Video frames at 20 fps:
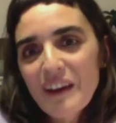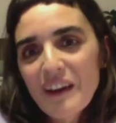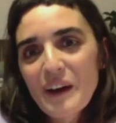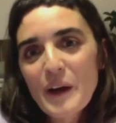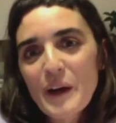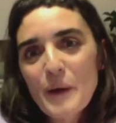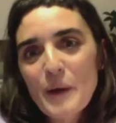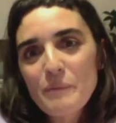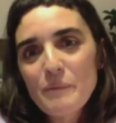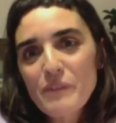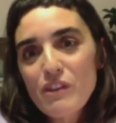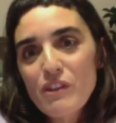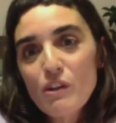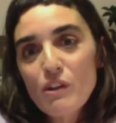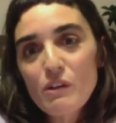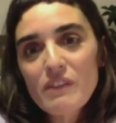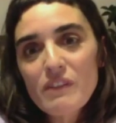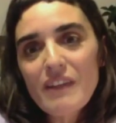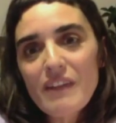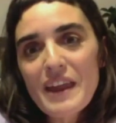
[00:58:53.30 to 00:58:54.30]

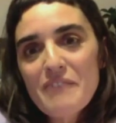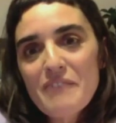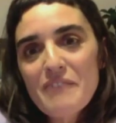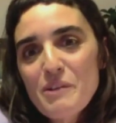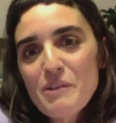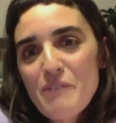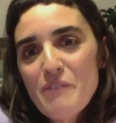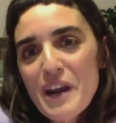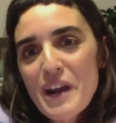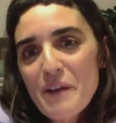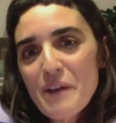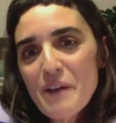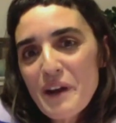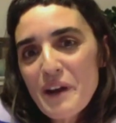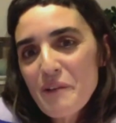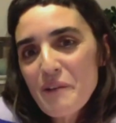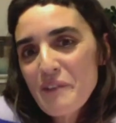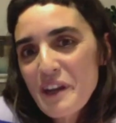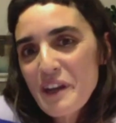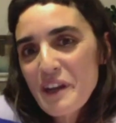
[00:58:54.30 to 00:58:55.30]
So it's everywhere
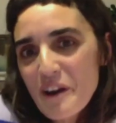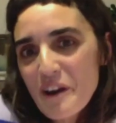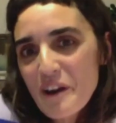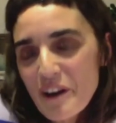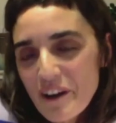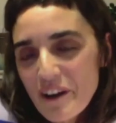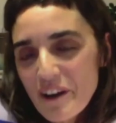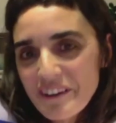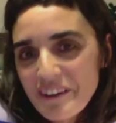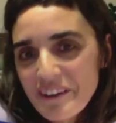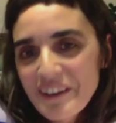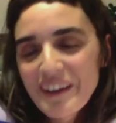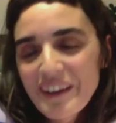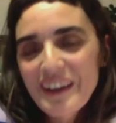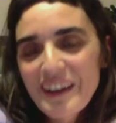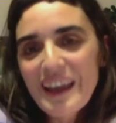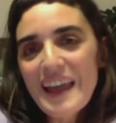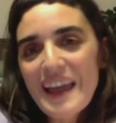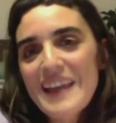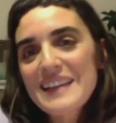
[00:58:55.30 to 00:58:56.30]
where we are,
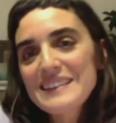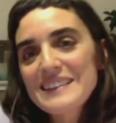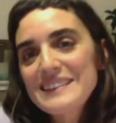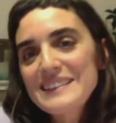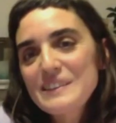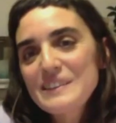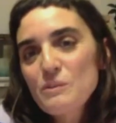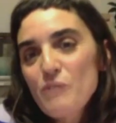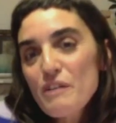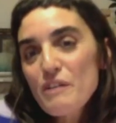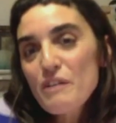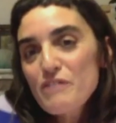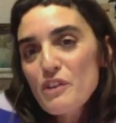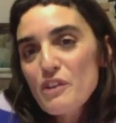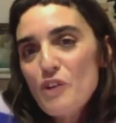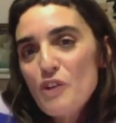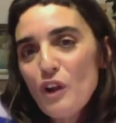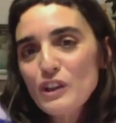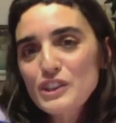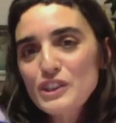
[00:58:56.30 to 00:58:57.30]
as with the
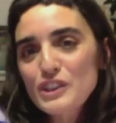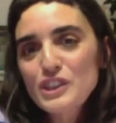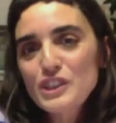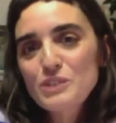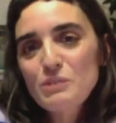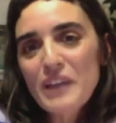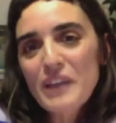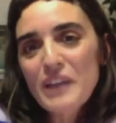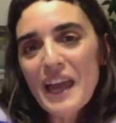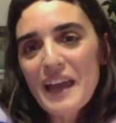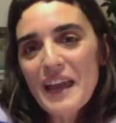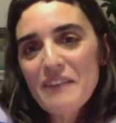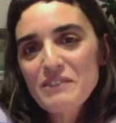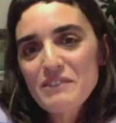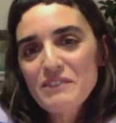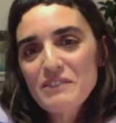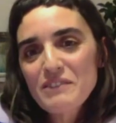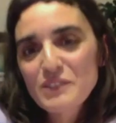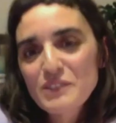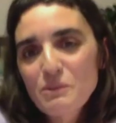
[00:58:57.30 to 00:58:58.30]
knowledges we have
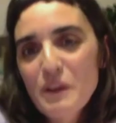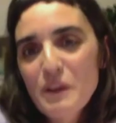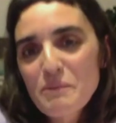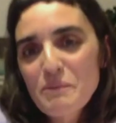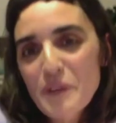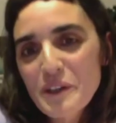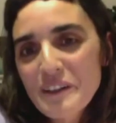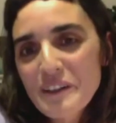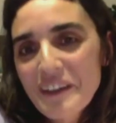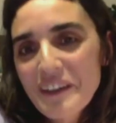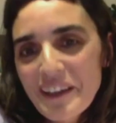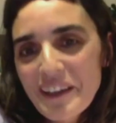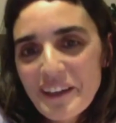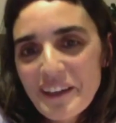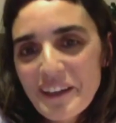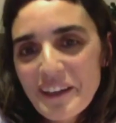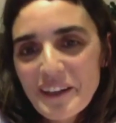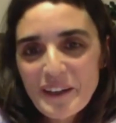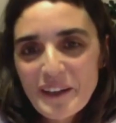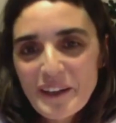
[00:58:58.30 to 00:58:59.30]
as women,
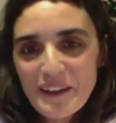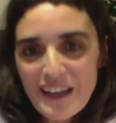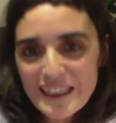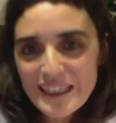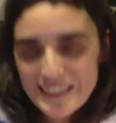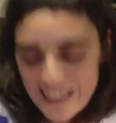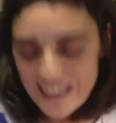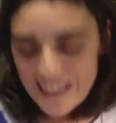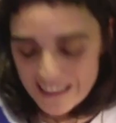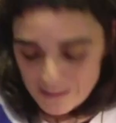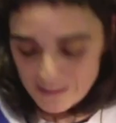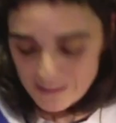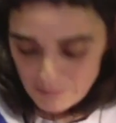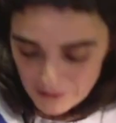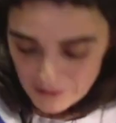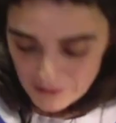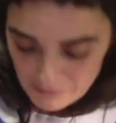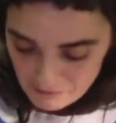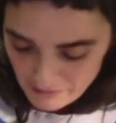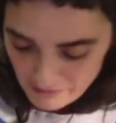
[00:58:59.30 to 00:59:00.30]
as has
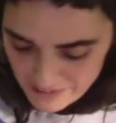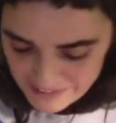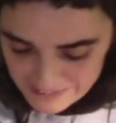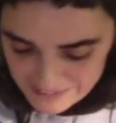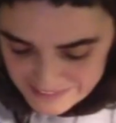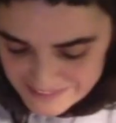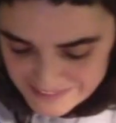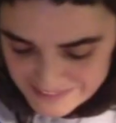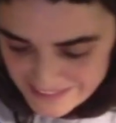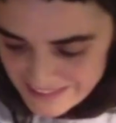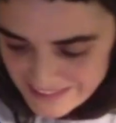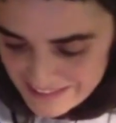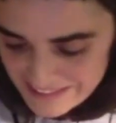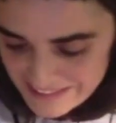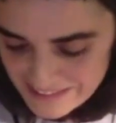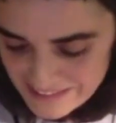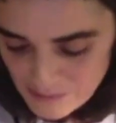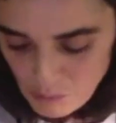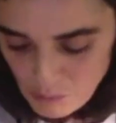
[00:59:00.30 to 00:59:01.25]
been rightly said, the